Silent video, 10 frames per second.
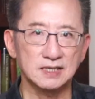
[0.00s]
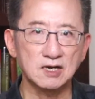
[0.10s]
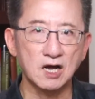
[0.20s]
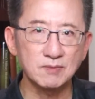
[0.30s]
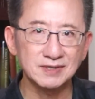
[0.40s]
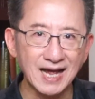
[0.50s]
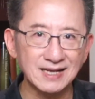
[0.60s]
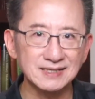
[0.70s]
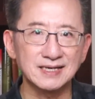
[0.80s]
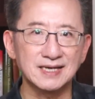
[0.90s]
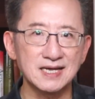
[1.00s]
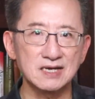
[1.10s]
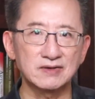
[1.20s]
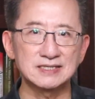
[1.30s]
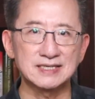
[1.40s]
commonality
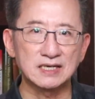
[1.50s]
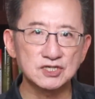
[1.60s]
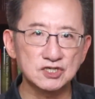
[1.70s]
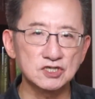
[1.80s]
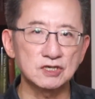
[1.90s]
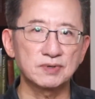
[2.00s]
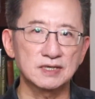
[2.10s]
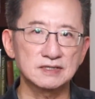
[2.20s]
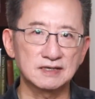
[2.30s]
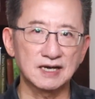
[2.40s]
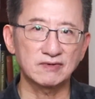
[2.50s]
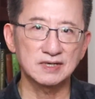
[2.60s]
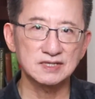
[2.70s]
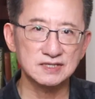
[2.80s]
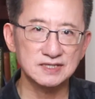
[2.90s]
here is that Xi Jinping's
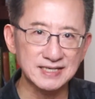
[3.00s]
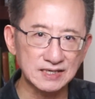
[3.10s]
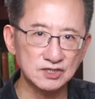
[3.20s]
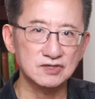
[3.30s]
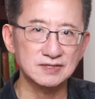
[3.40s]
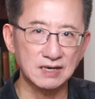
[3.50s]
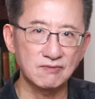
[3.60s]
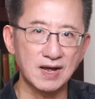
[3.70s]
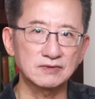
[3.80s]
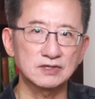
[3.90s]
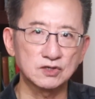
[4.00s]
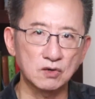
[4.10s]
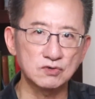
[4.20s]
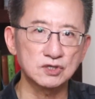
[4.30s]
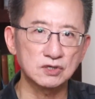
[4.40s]
governance centers around the
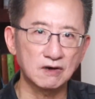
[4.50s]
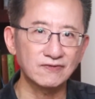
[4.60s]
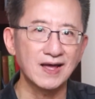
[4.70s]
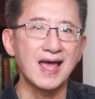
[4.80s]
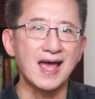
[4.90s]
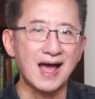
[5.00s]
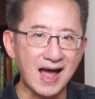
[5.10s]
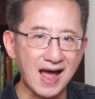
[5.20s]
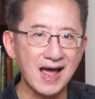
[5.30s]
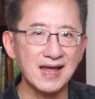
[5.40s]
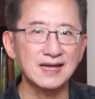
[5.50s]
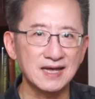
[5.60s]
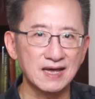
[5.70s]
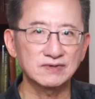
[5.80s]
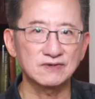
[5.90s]
notion of "I
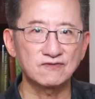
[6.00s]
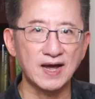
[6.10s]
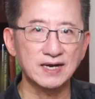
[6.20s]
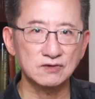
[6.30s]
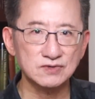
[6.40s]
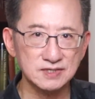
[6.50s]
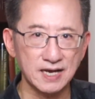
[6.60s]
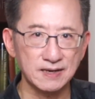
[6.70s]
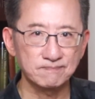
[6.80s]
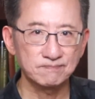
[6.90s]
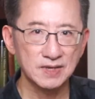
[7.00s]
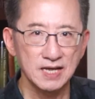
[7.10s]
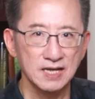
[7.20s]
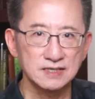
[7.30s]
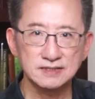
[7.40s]
have the final say."
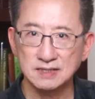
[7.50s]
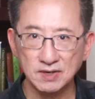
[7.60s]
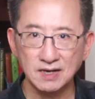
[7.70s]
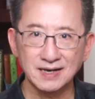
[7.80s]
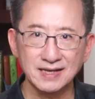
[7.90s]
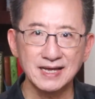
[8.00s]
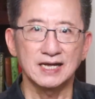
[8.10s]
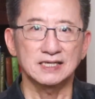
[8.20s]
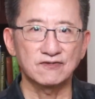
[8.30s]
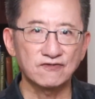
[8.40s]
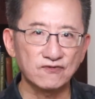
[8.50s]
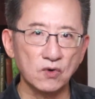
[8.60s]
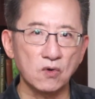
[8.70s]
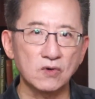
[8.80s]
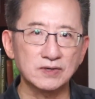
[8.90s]
Similarly, the
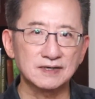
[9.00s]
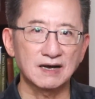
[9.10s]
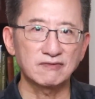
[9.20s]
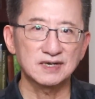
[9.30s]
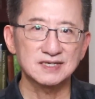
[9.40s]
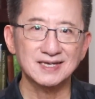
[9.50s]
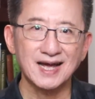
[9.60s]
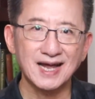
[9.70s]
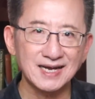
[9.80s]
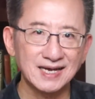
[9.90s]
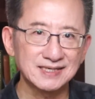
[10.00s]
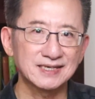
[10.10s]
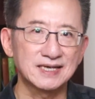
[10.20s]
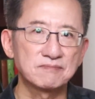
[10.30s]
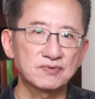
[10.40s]
flawed governance highlighted
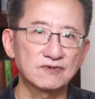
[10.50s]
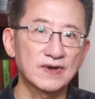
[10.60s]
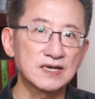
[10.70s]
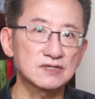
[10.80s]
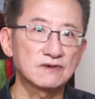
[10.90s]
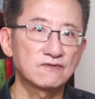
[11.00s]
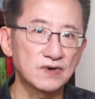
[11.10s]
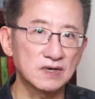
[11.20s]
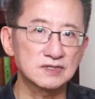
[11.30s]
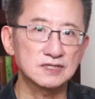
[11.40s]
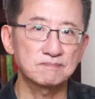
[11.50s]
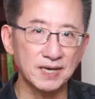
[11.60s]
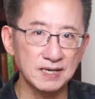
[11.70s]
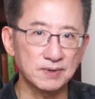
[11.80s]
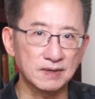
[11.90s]
in Professor Feng's
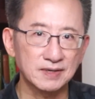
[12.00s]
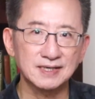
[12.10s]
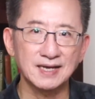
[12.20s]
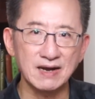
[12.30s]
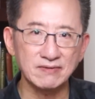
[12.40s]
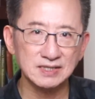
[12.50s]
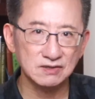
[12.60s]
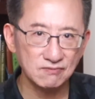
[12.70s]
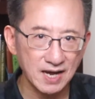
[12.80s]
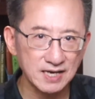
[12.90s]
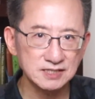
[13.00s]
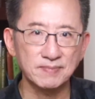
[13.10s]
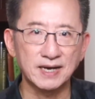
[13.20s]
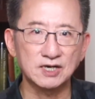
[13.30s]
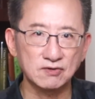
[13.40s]
paper, characterized
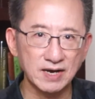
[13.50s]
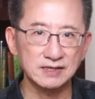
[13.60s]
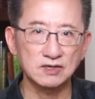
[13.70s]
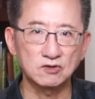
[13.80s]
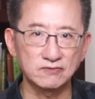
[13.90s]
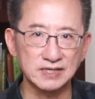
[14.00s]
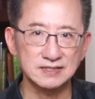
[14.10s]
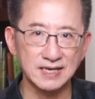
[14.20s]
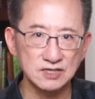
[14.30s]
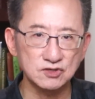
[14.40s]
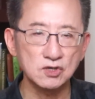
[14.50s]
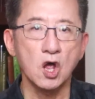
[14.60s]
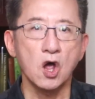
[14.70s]
by credit overextension,